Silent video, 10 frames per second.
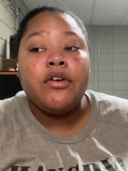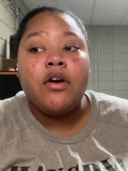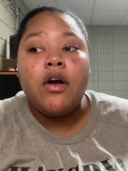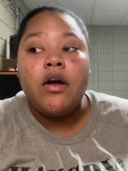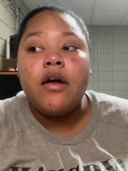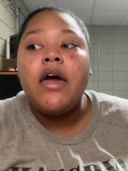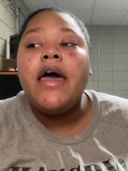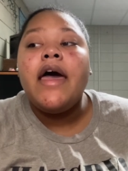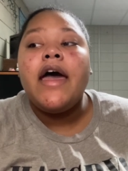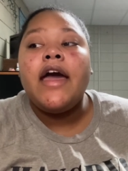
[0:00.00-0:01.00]
her.
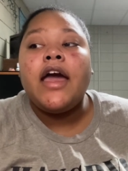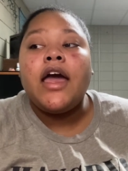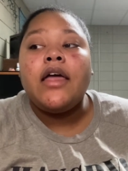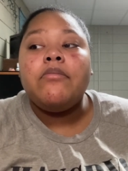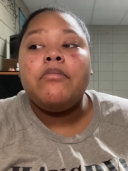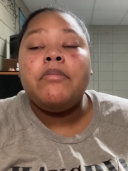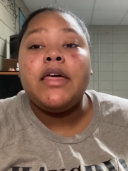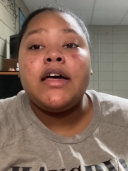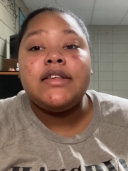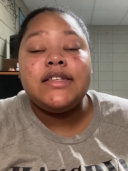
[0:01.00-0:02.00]
And
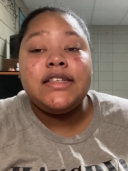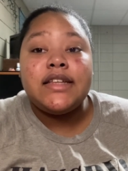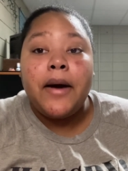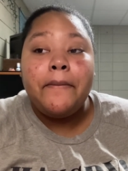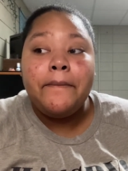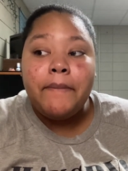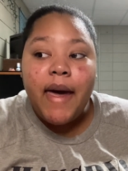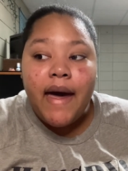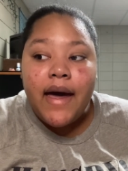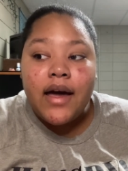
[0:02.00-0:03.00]
because he's now
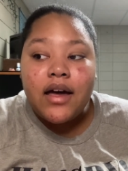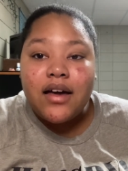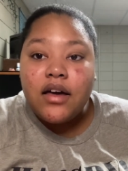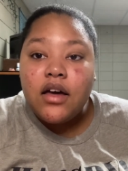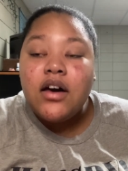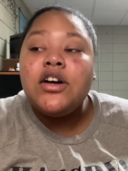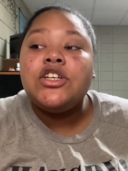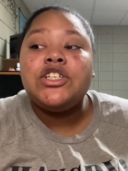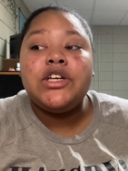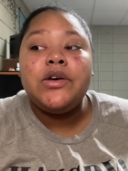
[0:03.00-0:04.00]
back,
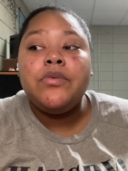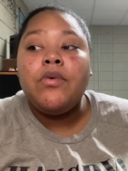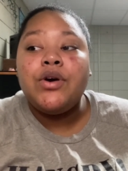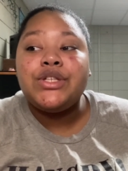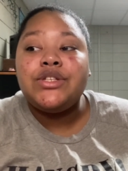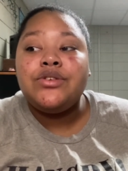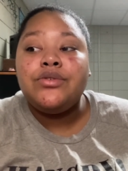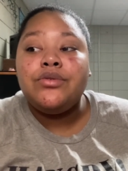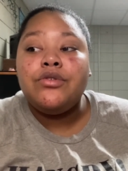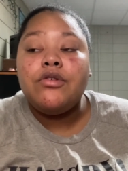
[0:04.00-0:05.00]
she wants
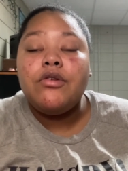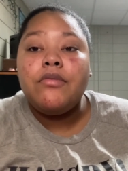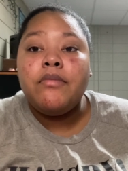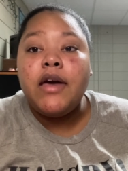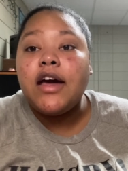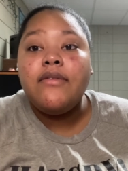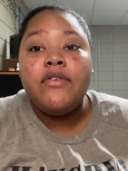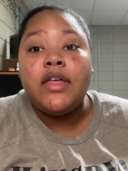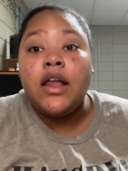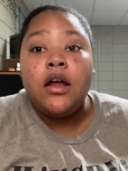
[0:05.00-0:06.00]
to make up
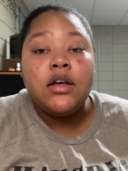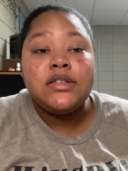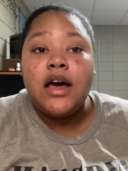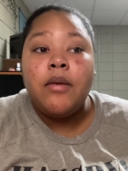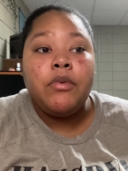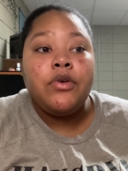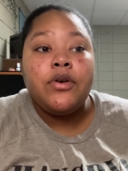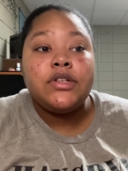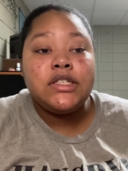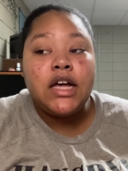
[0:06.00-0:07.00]
for that lost time with her
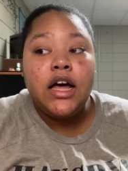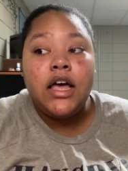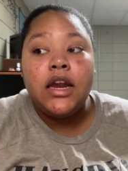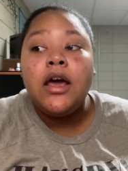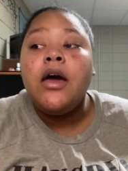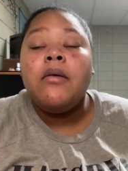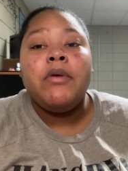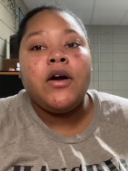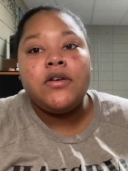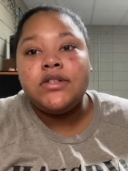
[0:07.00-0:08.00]
son.
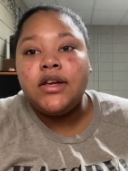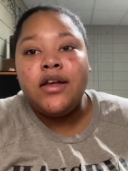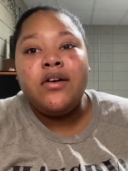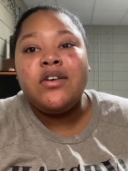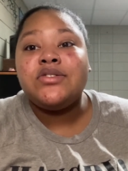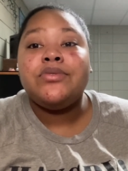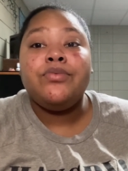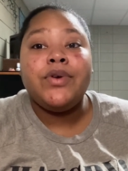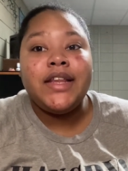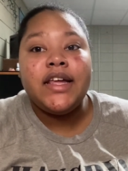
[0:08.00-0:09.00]
But her son also
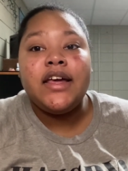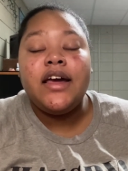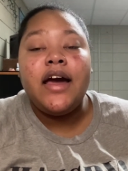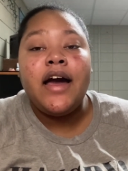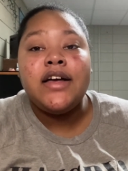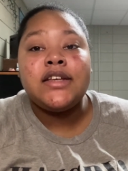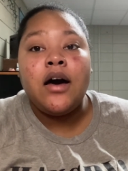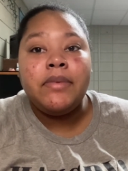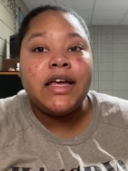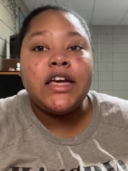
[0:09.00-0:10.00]
really has an
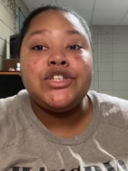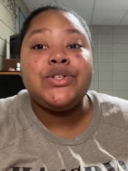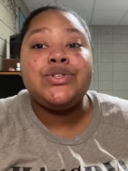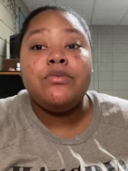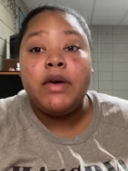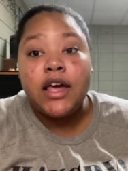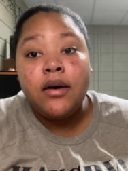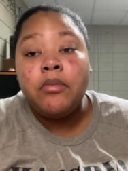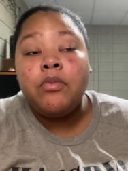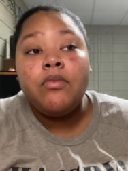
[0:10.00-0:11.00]
obligation to make
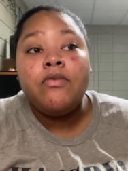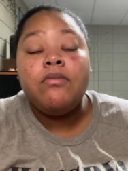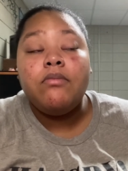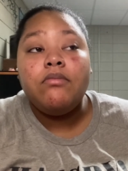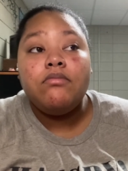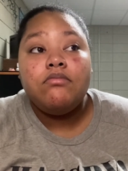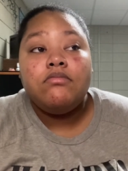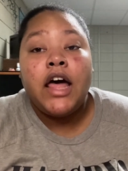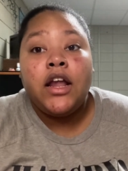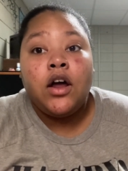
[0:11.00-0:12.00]
up
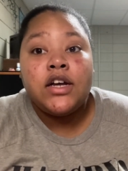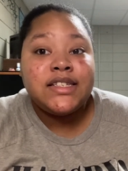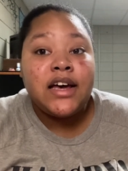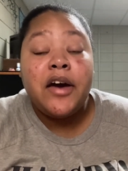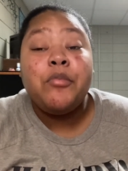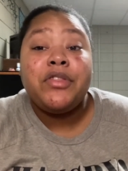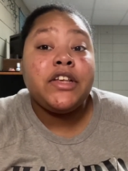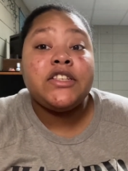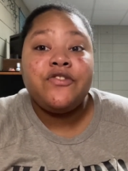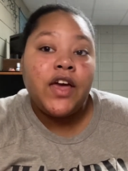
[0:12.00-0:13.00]
that lost time with
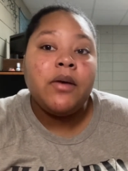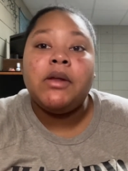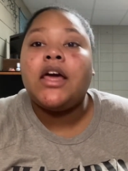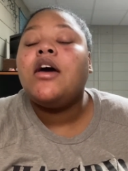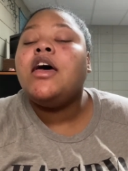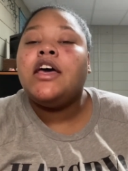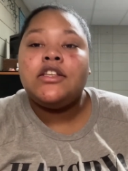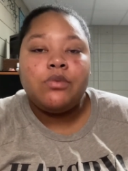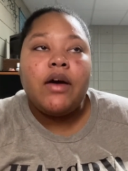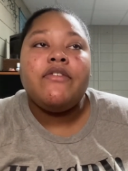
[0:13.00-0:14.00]
his family,
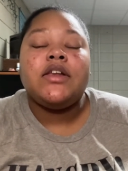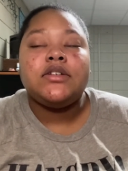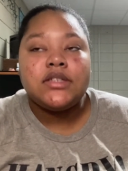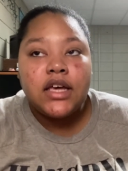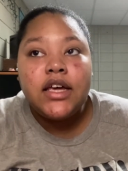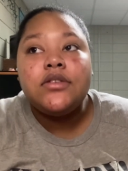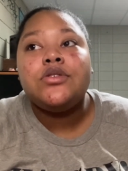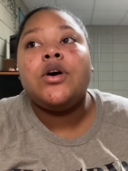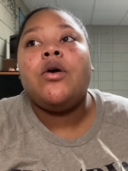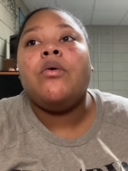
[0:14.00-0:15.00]
his wife and his kids.
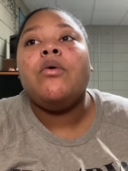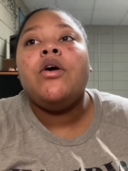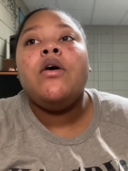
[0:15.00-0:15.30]
So